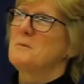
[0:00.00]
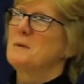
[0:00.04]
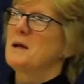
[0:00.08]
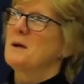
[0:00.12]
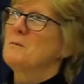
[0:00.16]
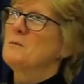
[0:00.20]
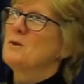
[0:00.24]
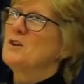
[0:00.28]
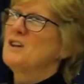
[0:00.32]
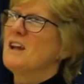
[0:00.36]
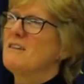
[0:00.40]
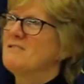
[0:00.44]
I was
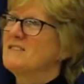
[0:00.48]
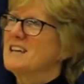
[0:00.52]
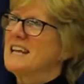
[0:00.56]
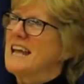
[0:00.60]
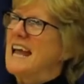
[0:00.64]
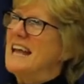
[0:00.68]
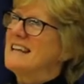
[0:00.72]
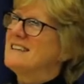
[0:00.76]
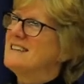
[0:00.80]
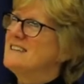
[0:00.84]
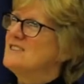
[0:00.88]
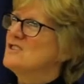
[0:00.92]
hoping I wouldn't have to
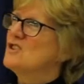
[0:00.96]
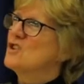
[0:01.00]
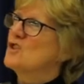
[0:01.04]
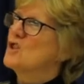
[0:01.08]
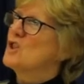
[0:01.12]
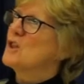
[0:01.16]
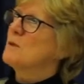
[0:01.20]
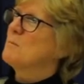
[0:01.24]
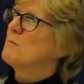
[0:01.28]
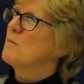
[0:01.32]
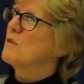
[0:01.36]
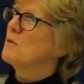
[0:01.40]
get into
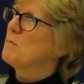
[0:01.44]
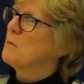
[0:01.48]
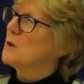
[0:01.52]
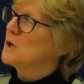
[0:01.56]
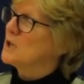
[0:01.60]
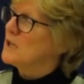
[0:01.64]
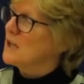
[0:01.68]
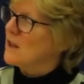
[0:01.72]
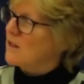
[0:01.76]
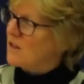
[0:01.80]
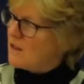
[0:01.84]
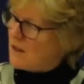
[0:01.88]
Jim's model.